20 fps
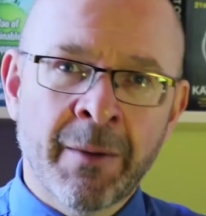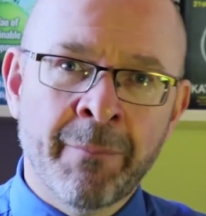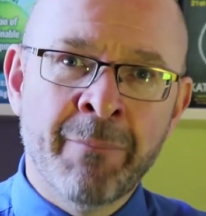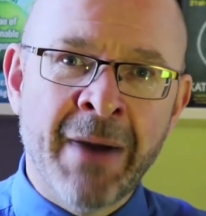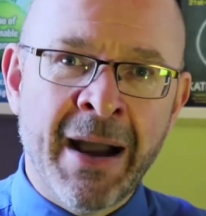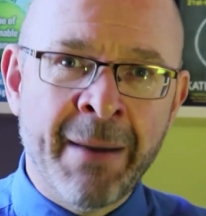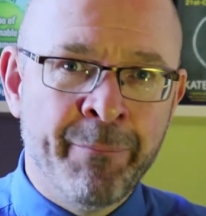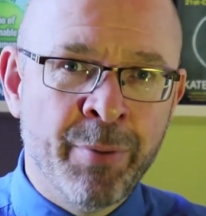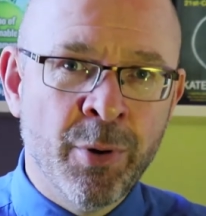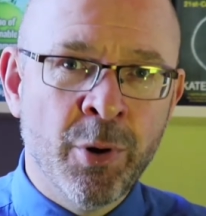
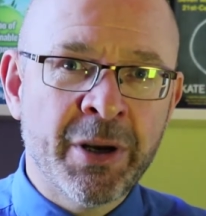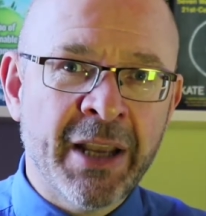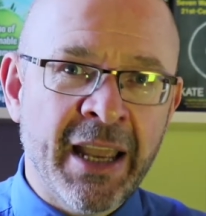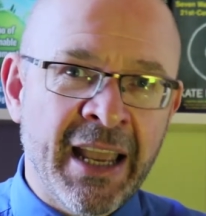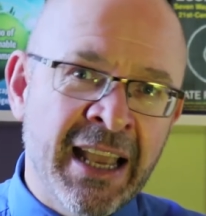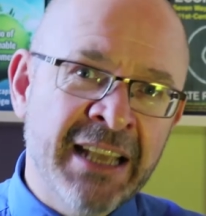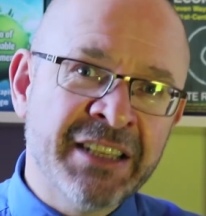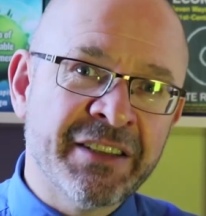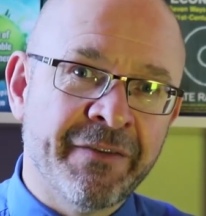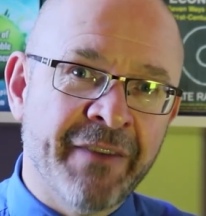My
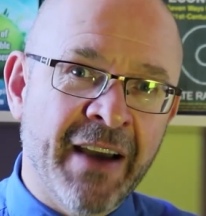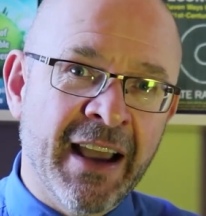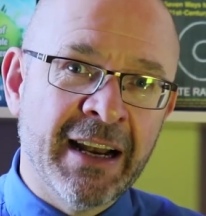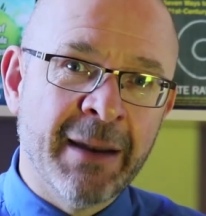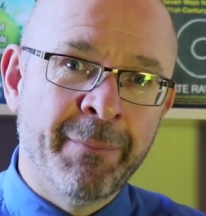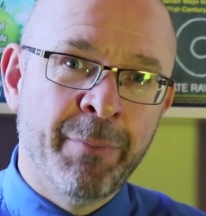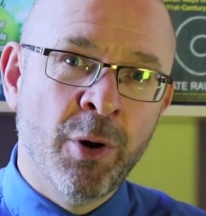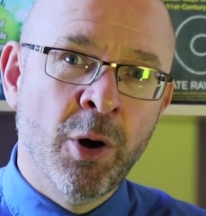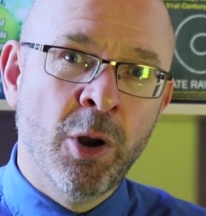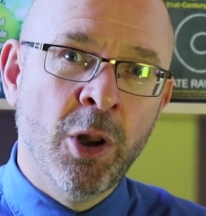book is
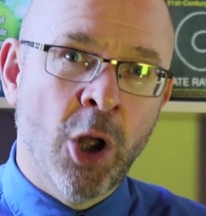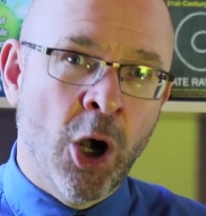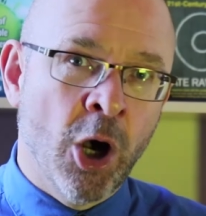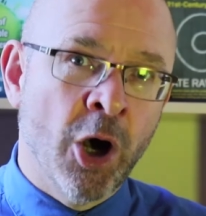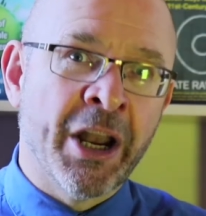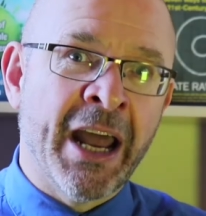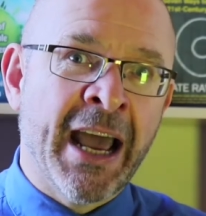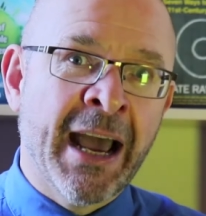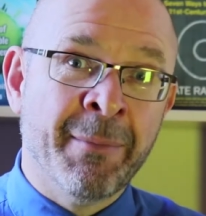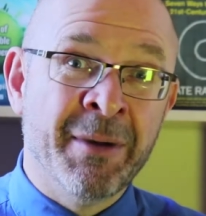available
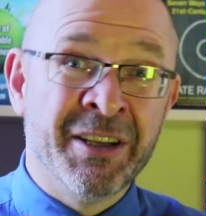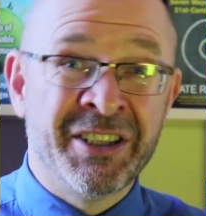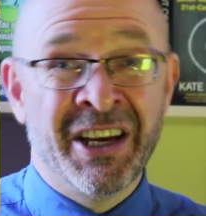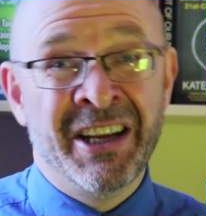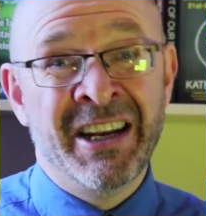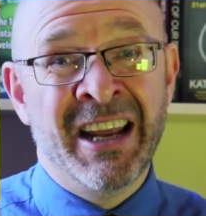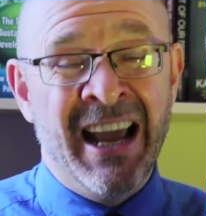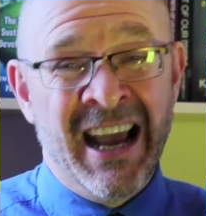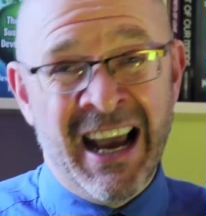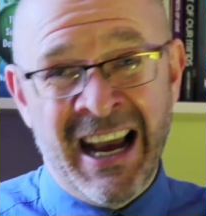on
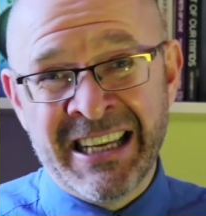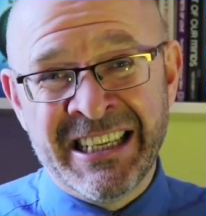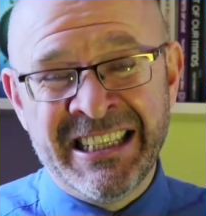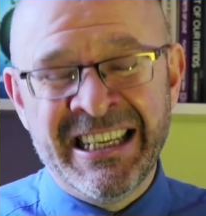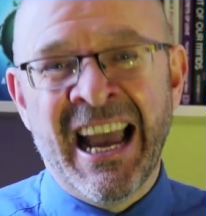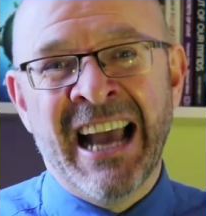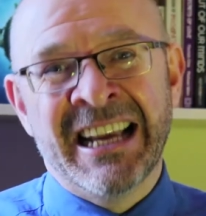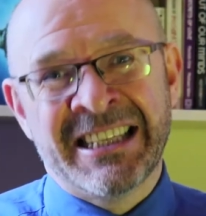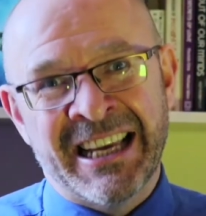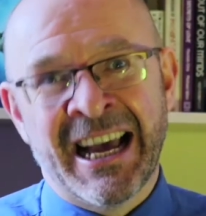Amazon, and
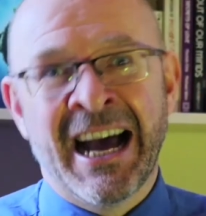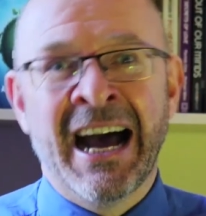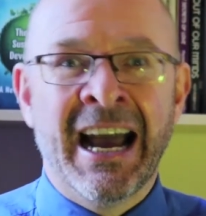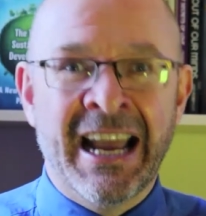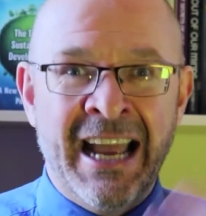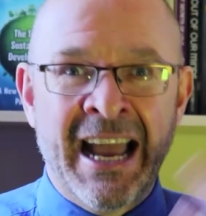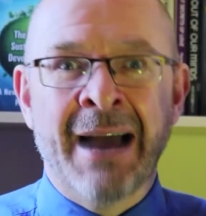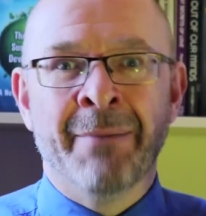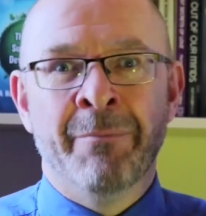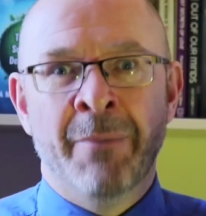yes,
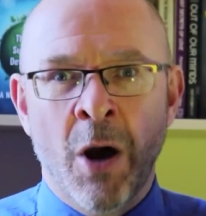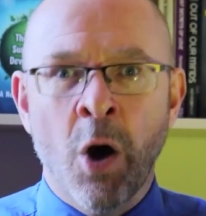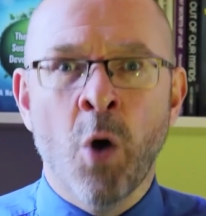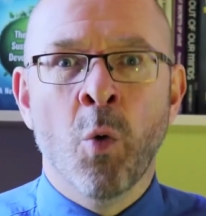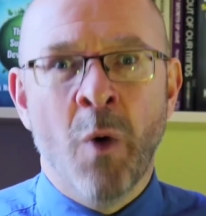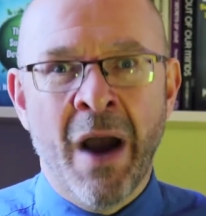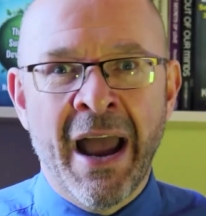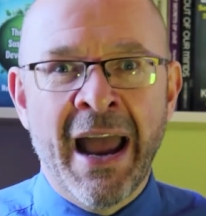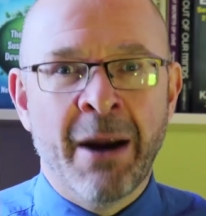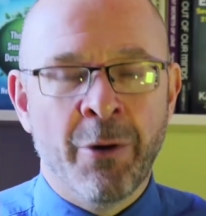I am
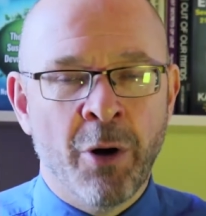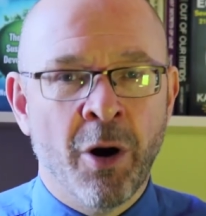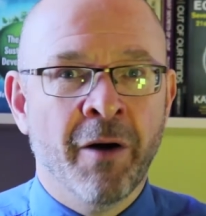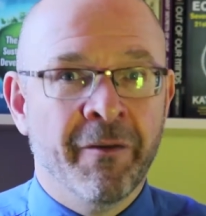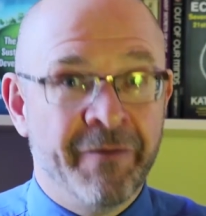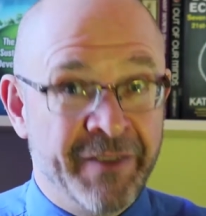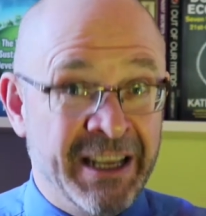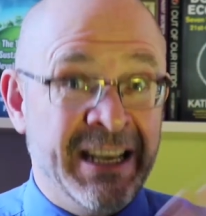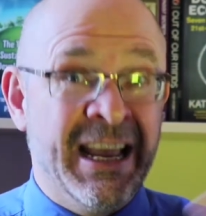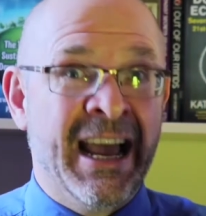aware
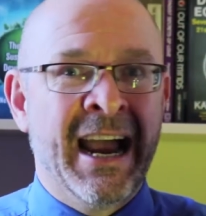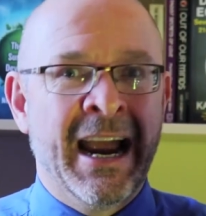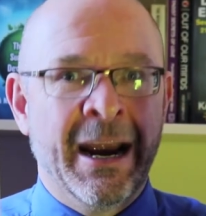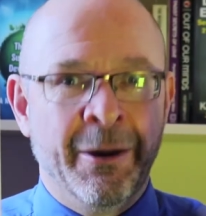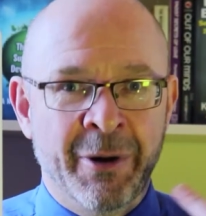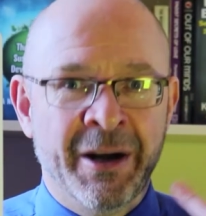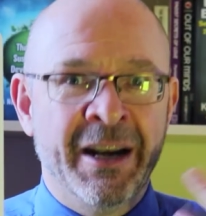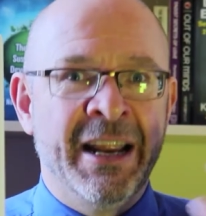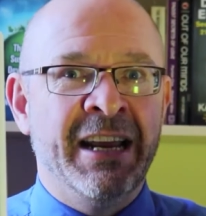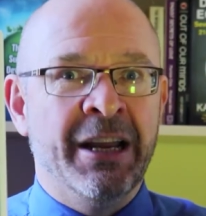of the
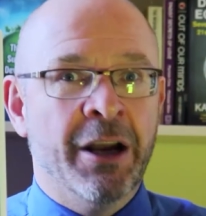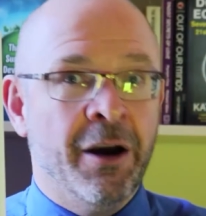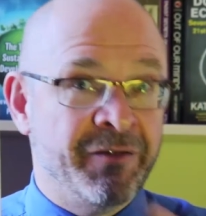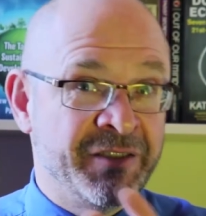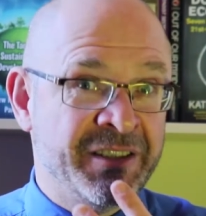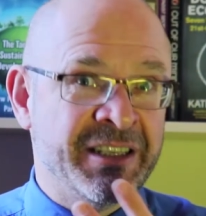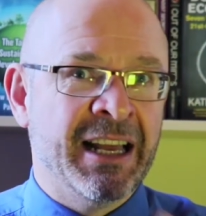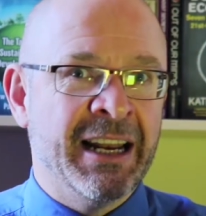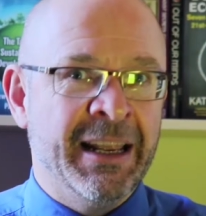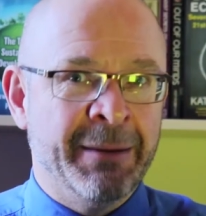irony of
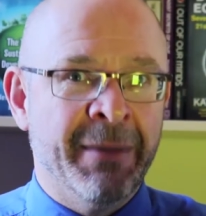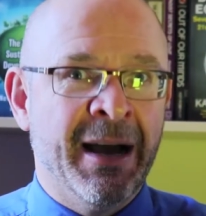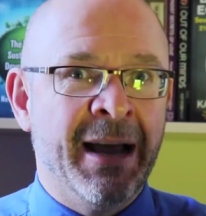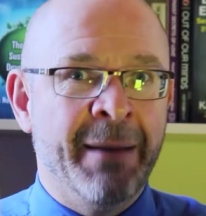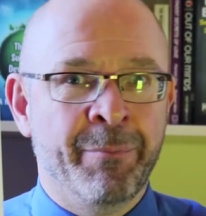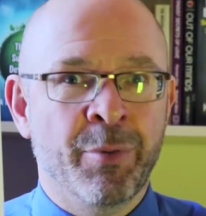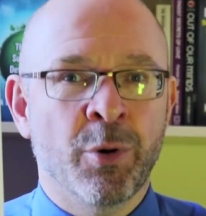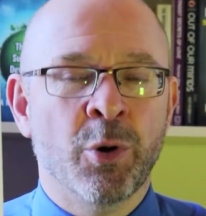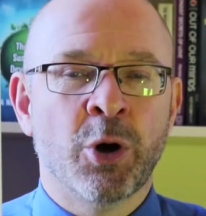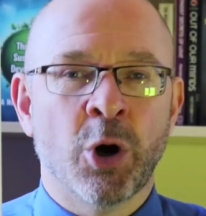selling my
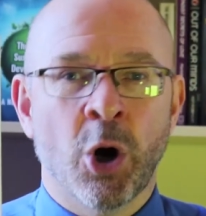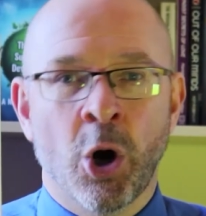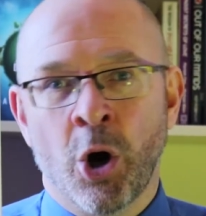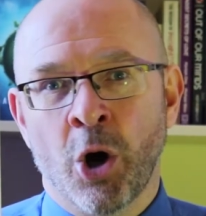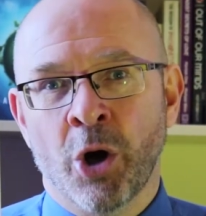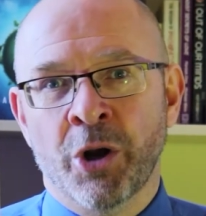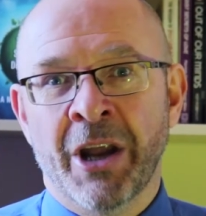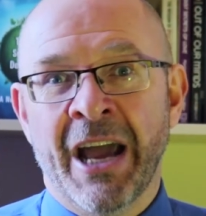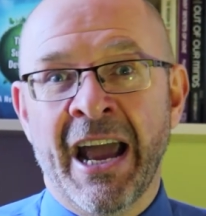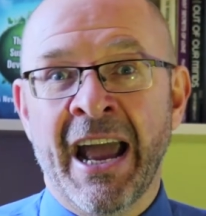book
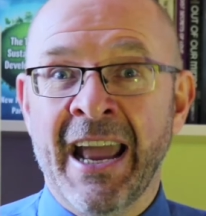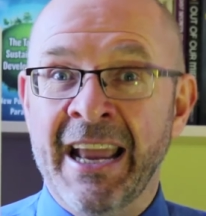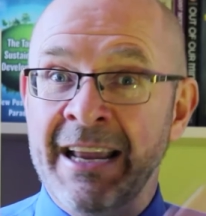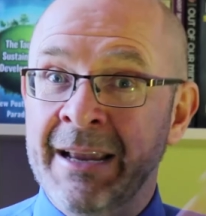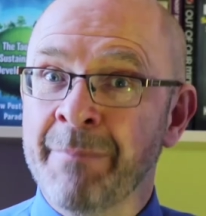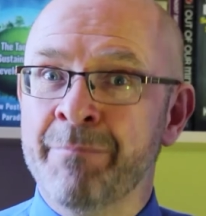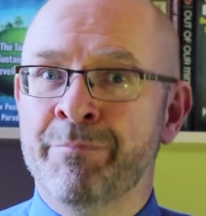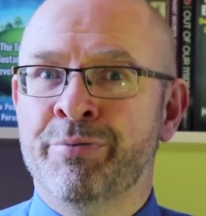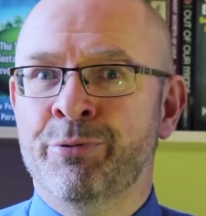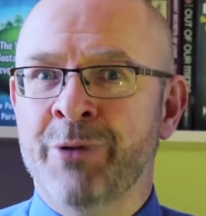on
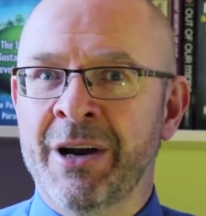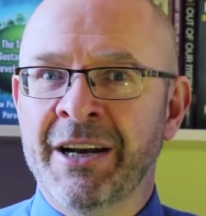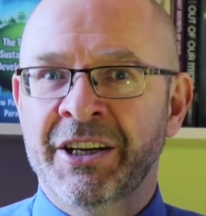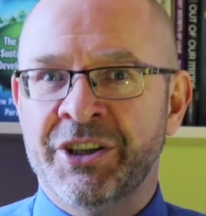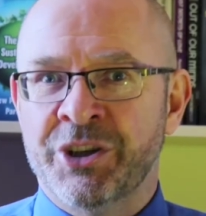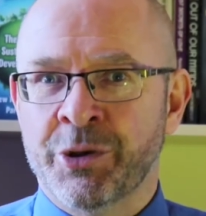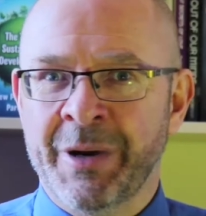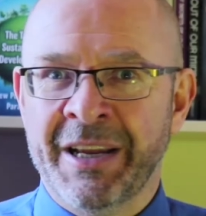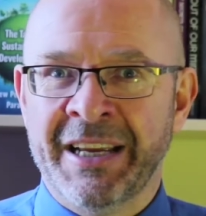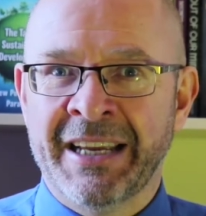a
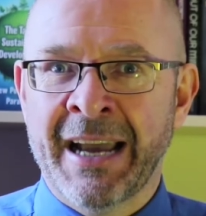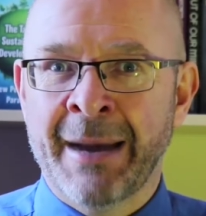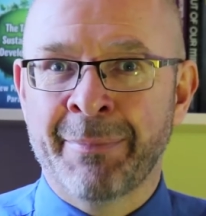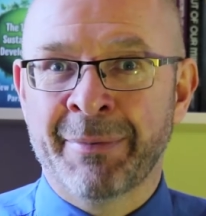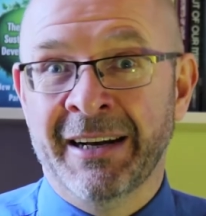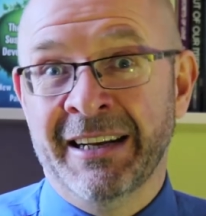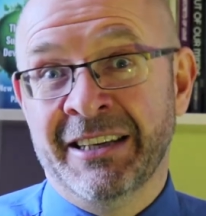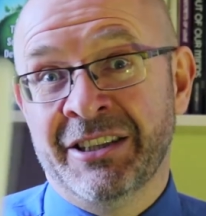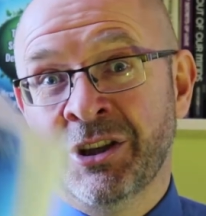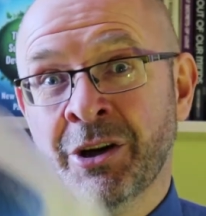predatory
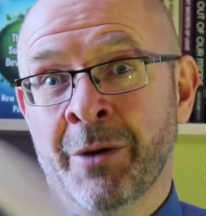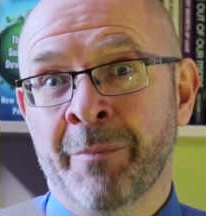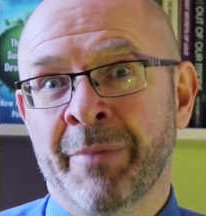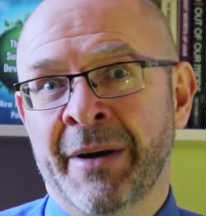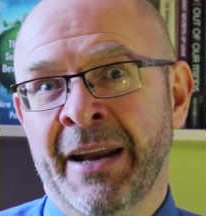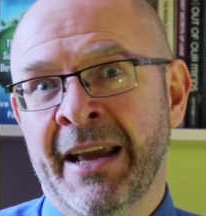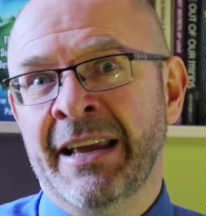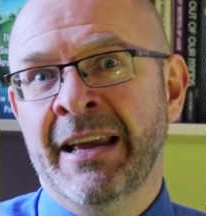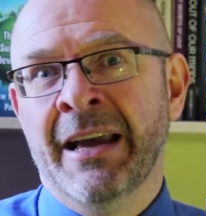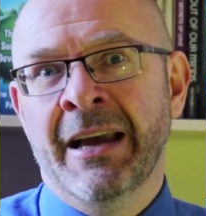capitalist
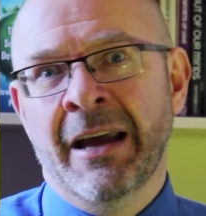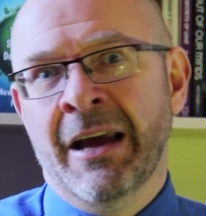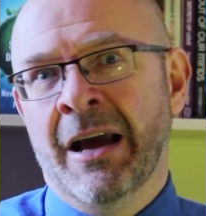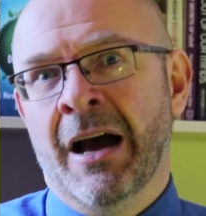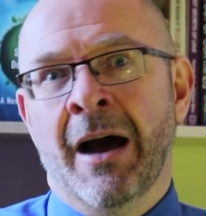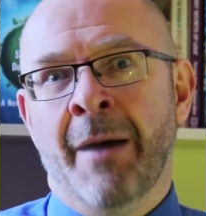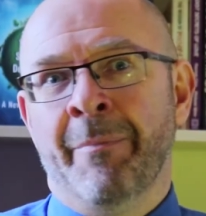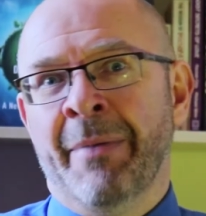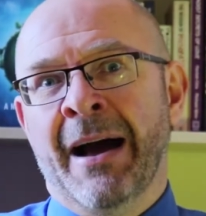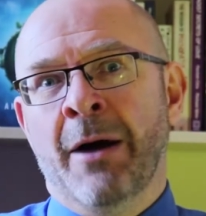company
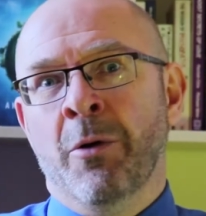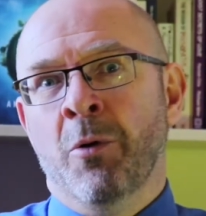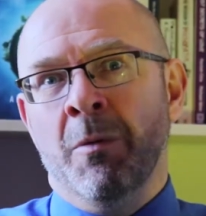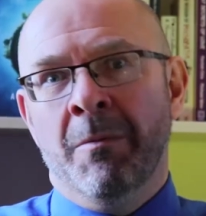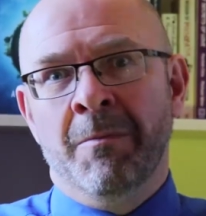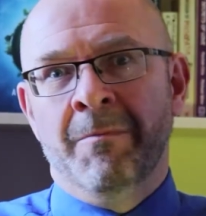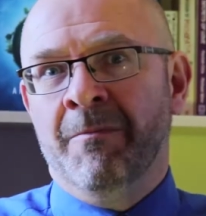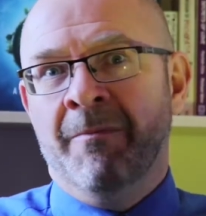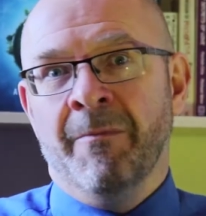about